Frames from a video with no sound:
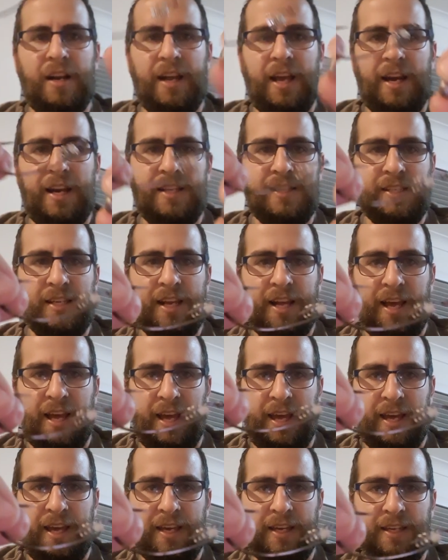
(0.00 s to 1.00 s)
and it's going to
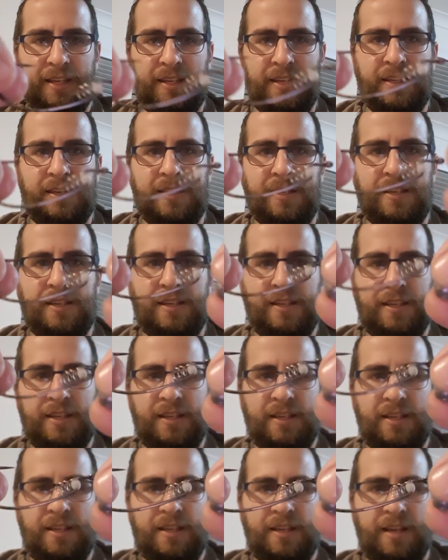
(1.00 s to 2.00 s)
hang
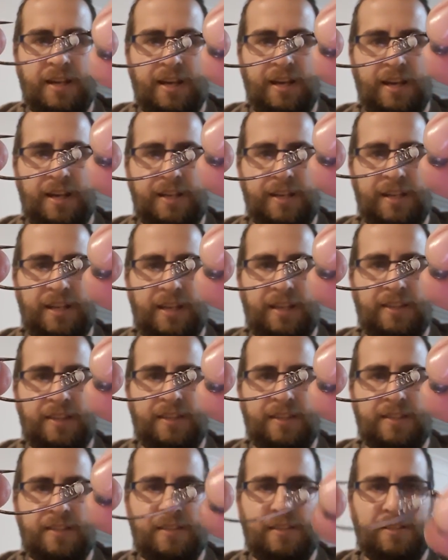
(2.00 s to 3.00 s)
underneath.
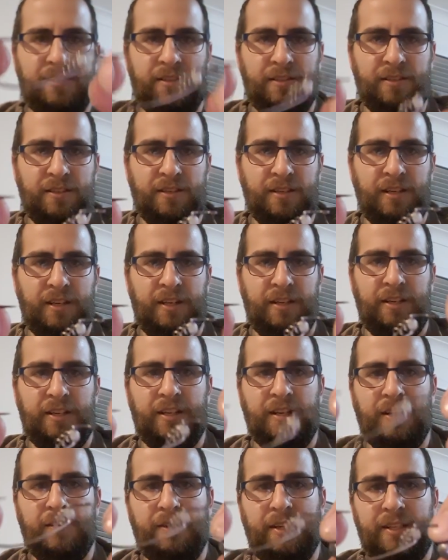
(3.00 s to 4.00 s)
I know you
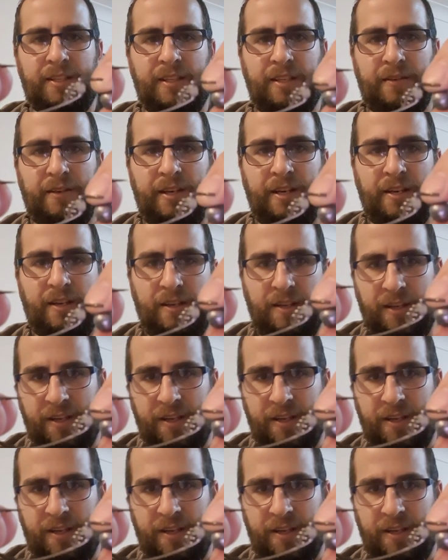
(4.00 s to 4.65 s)
can't. Where's it? There we go.